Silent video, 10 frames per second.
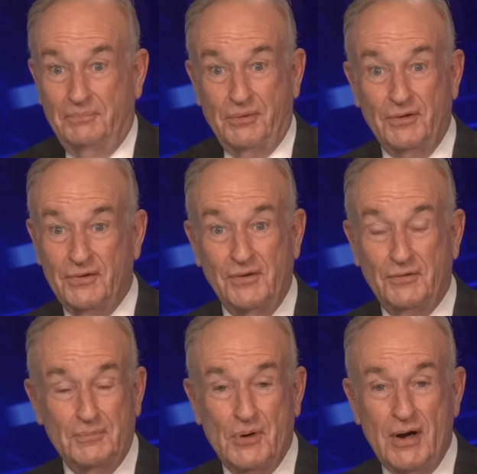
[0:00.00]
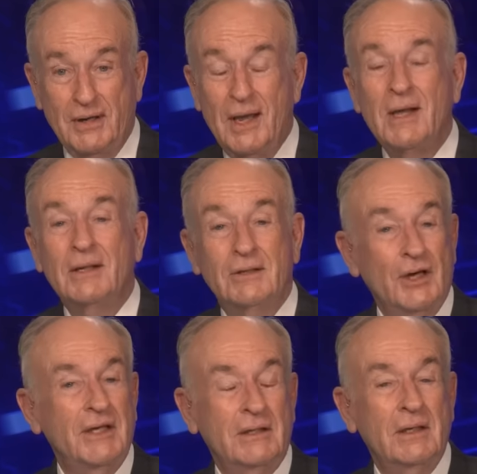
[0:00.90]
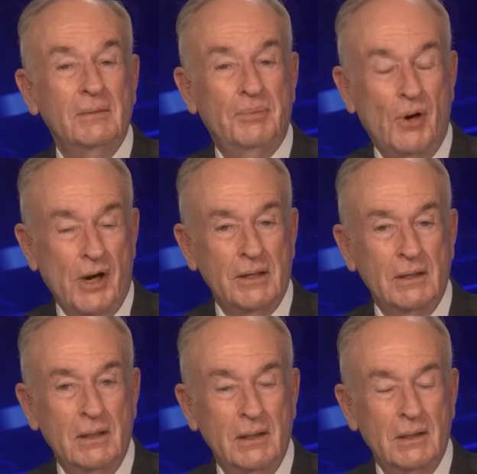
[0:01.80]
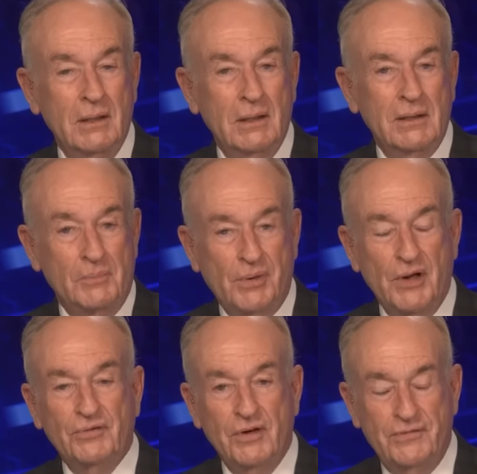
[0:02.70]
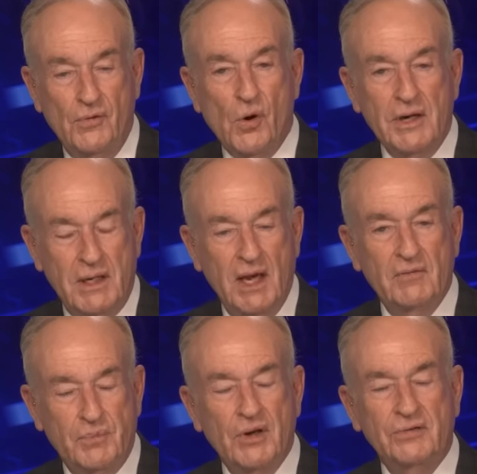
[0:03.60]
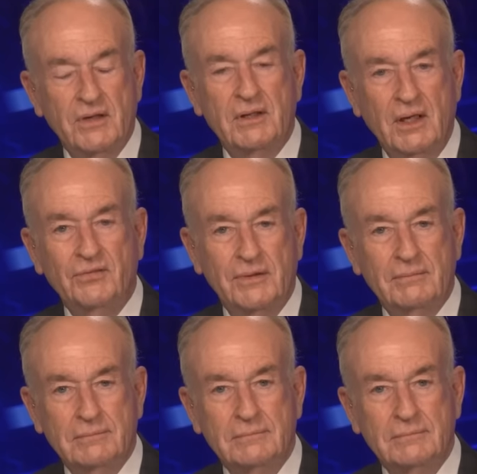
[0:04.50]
Presidential pardon. Look at the pardon that President Ford gave President Nixon.